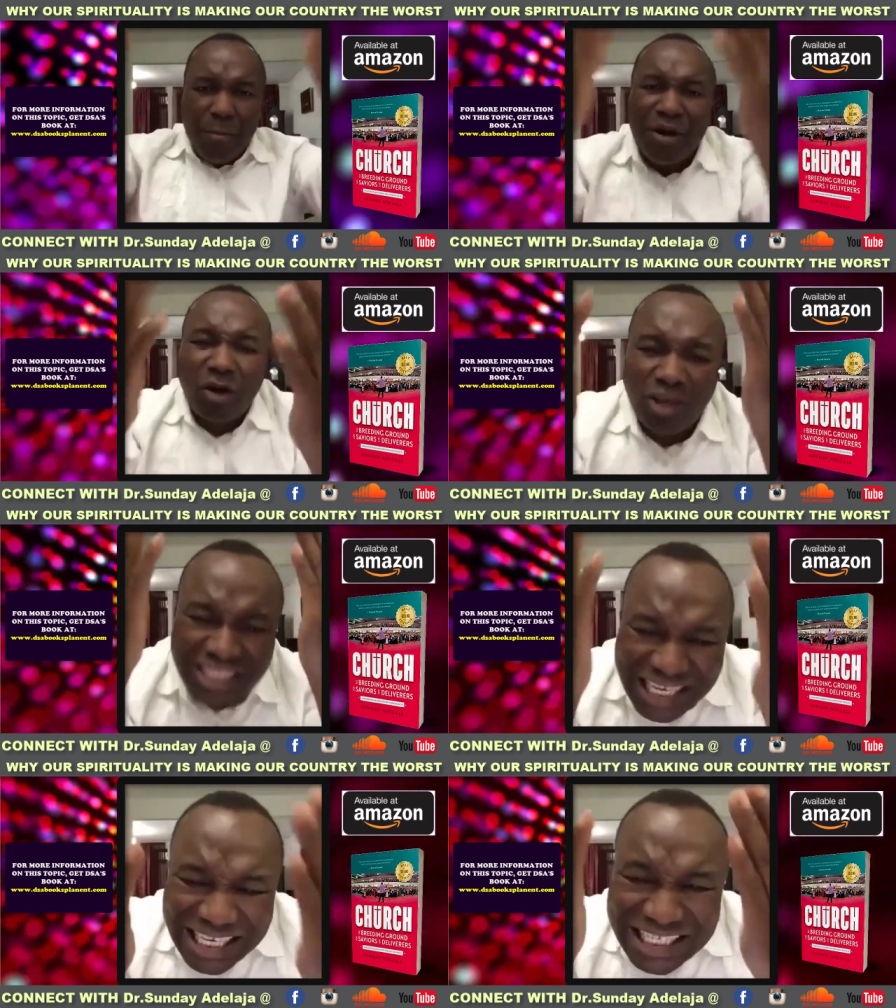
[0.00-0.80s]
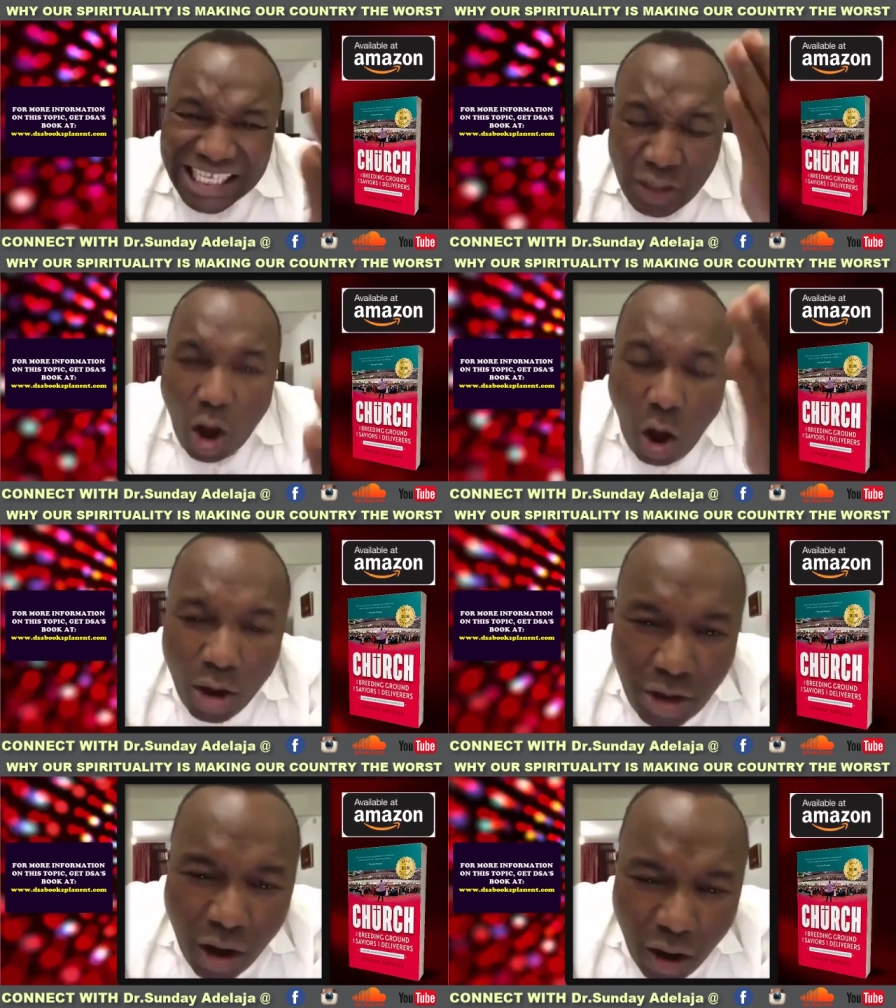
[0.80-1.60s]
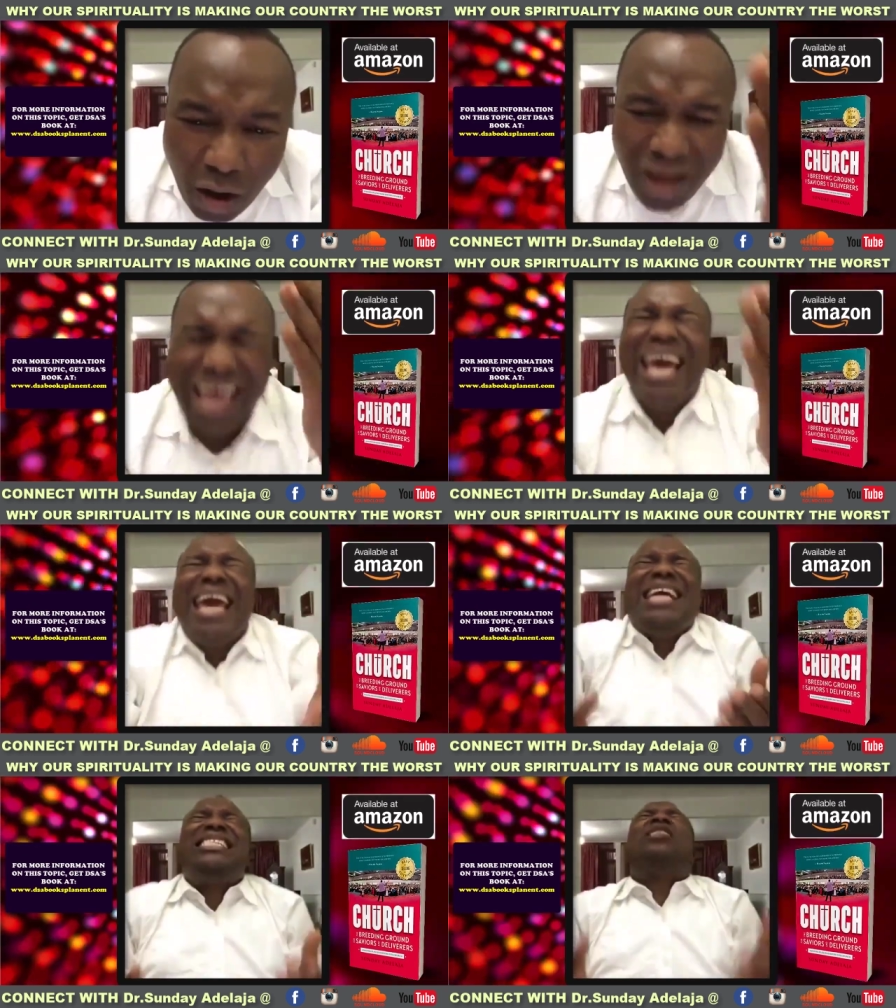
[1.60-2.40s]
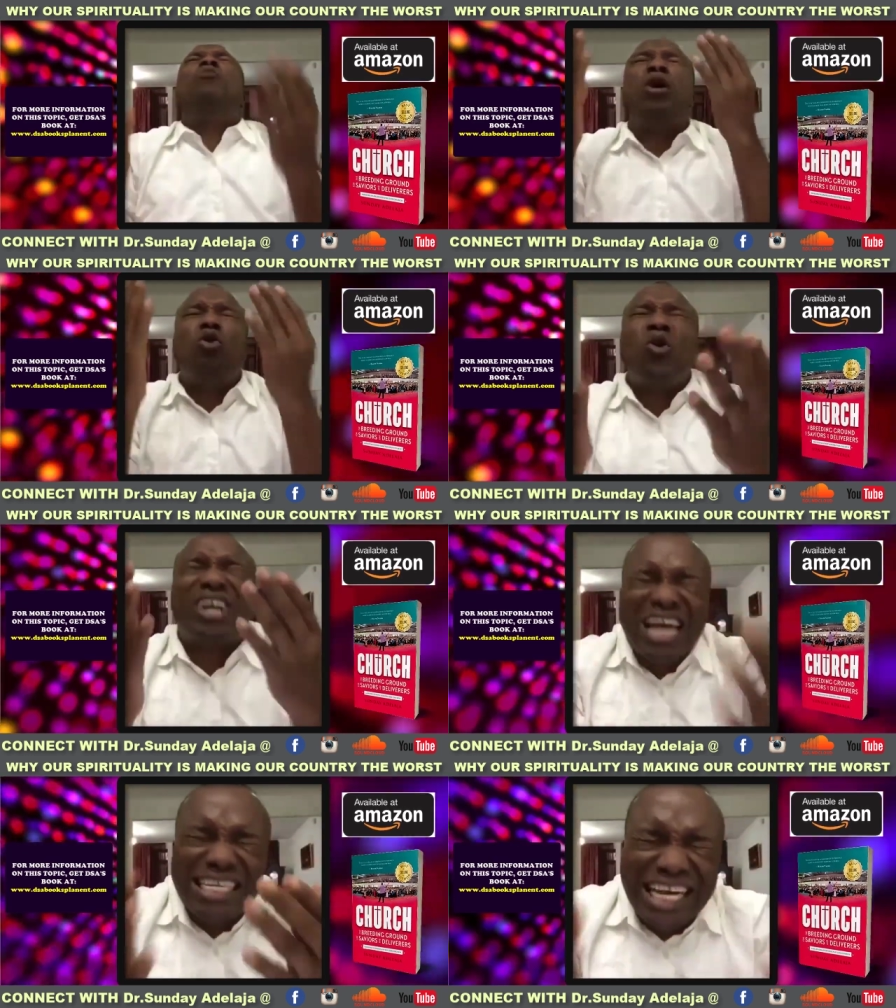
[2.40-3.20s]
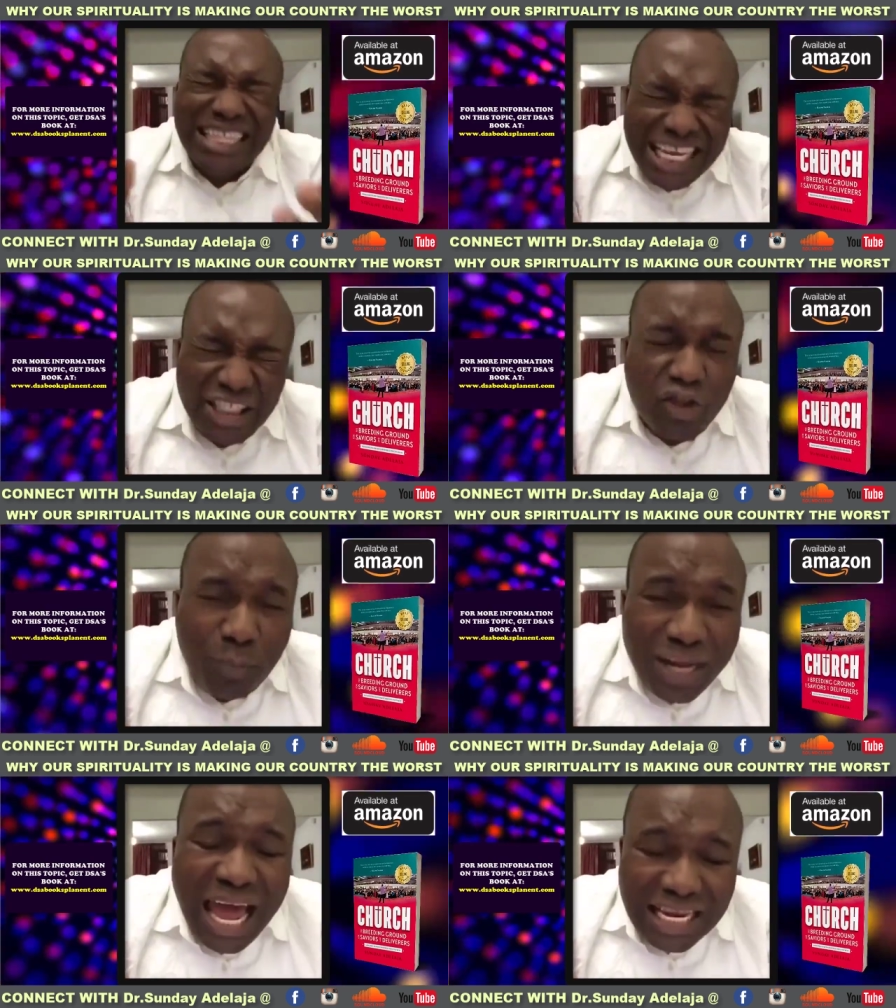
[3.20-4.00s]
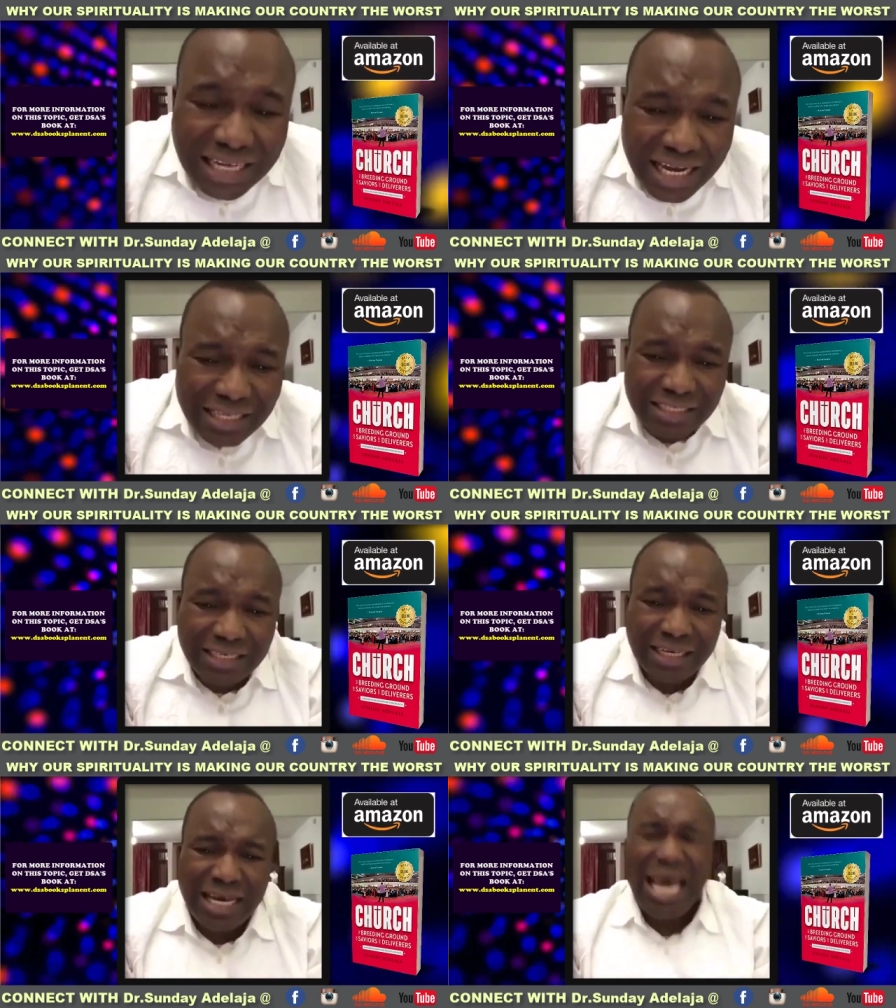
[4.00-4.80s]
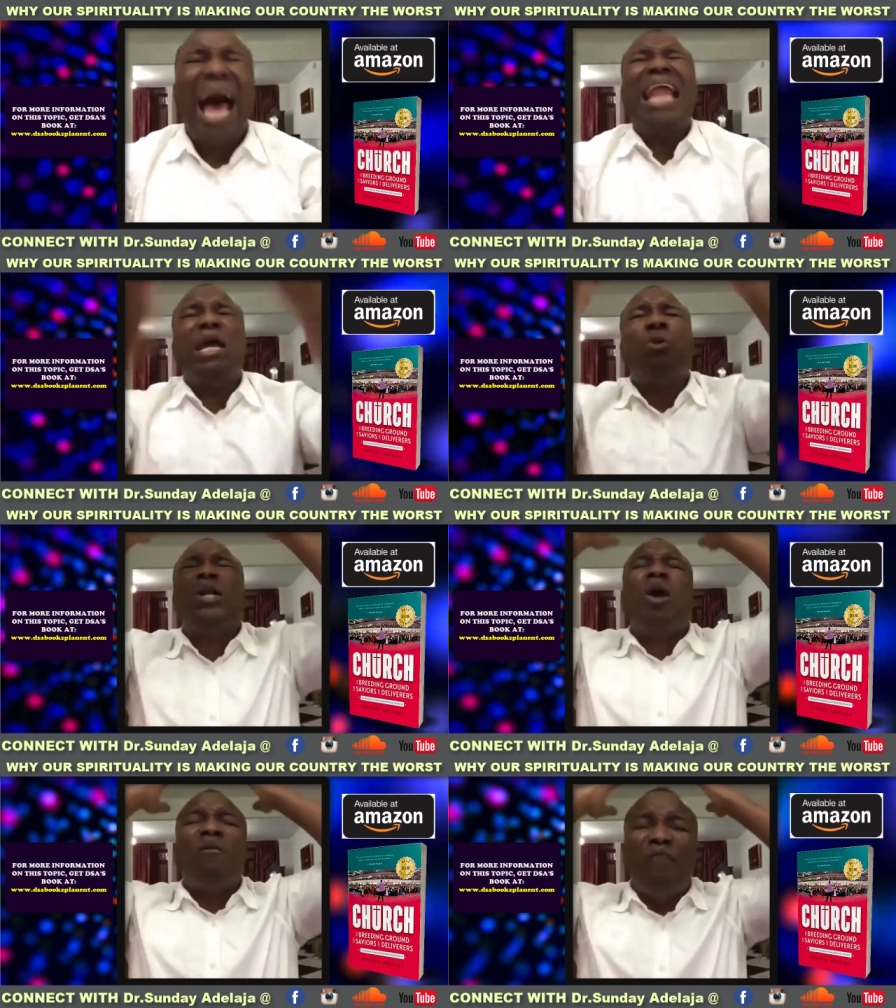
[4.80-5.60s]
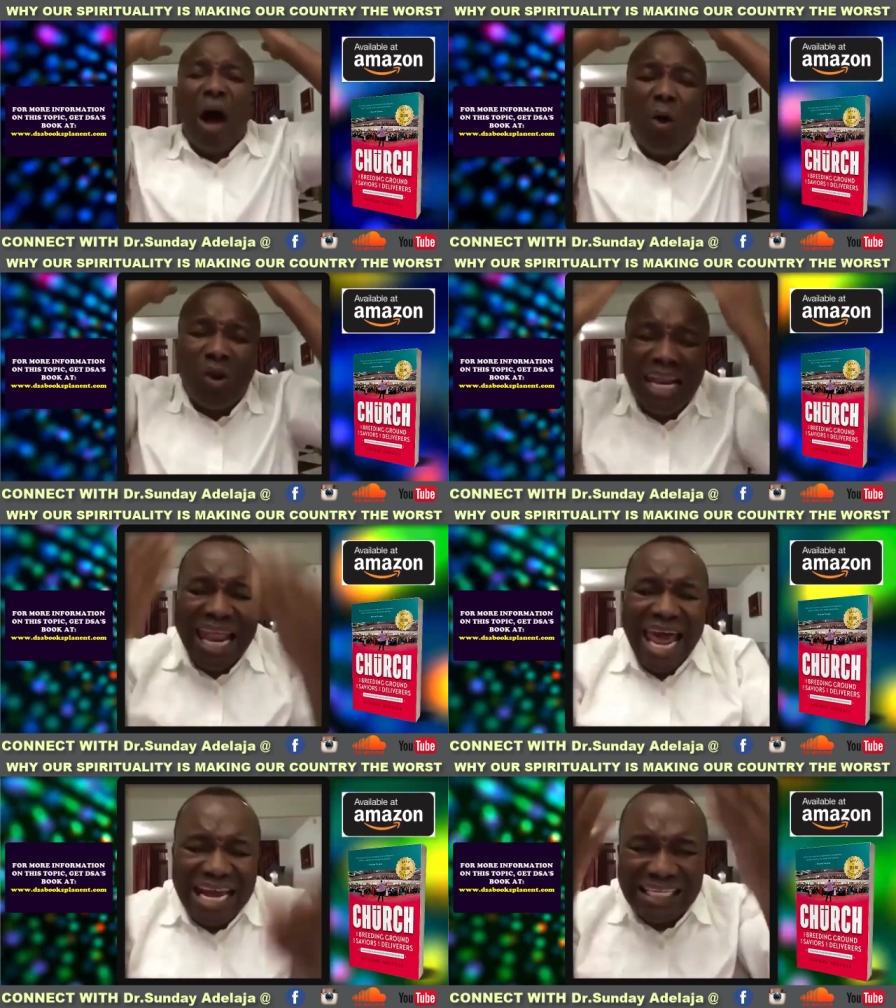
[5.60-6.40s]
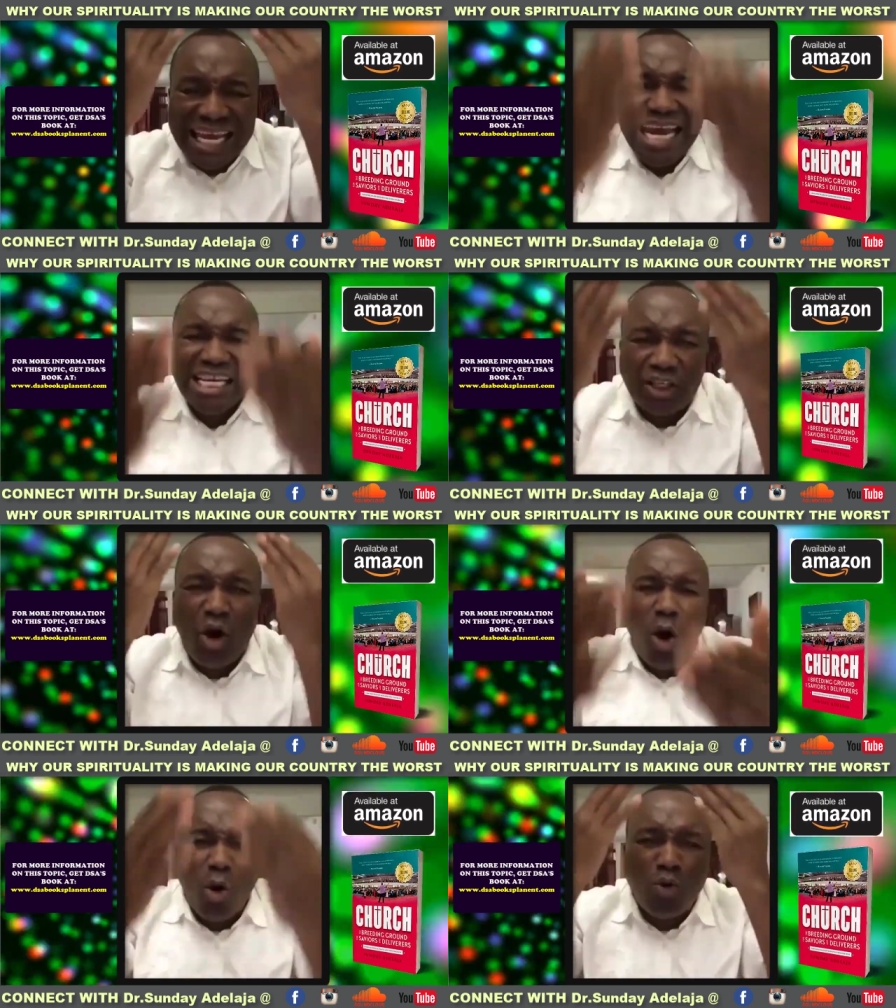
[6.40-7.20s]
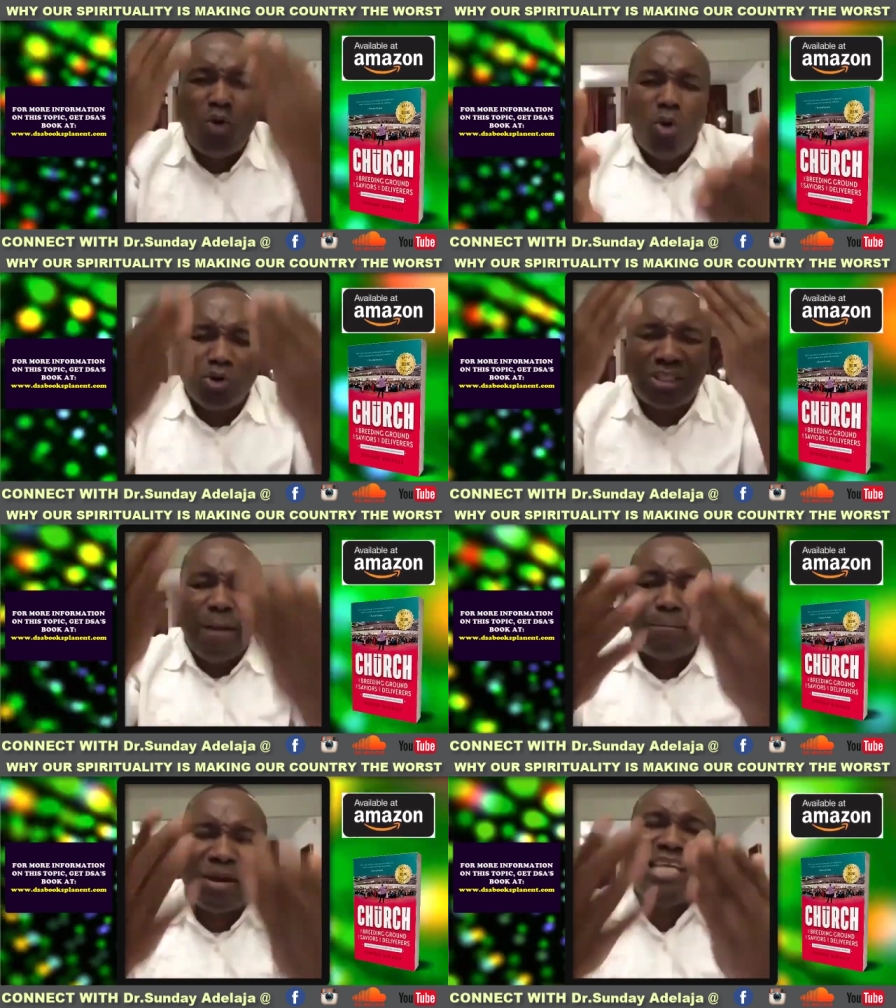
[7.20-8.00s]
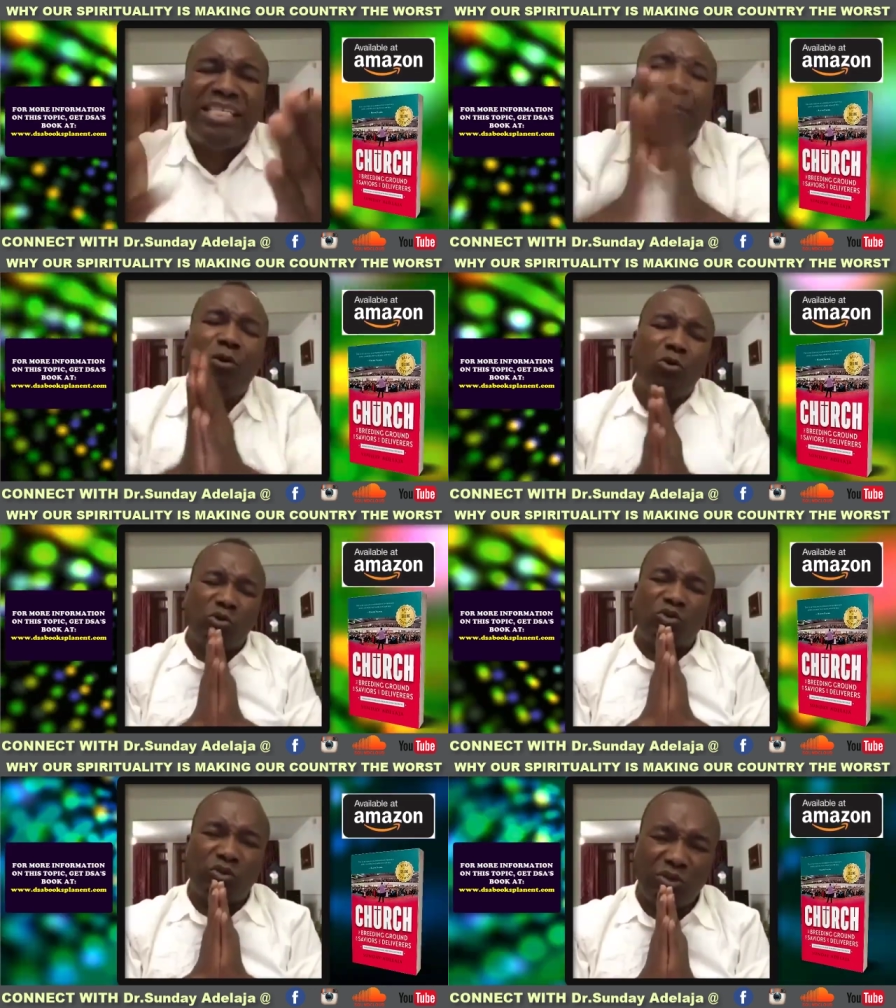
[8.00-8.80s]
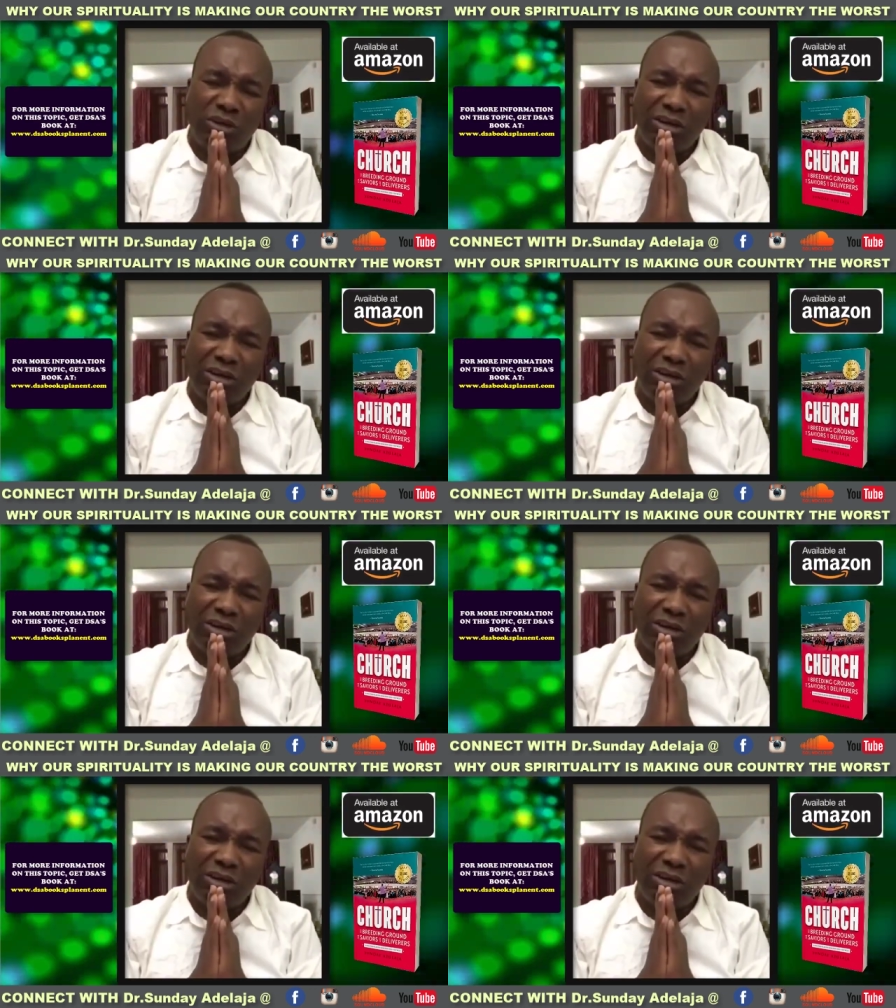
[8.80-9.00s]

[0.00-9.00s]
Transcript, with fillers: because this is His order, He is the one who created things to be like this. And He will not violate His own rules and principles.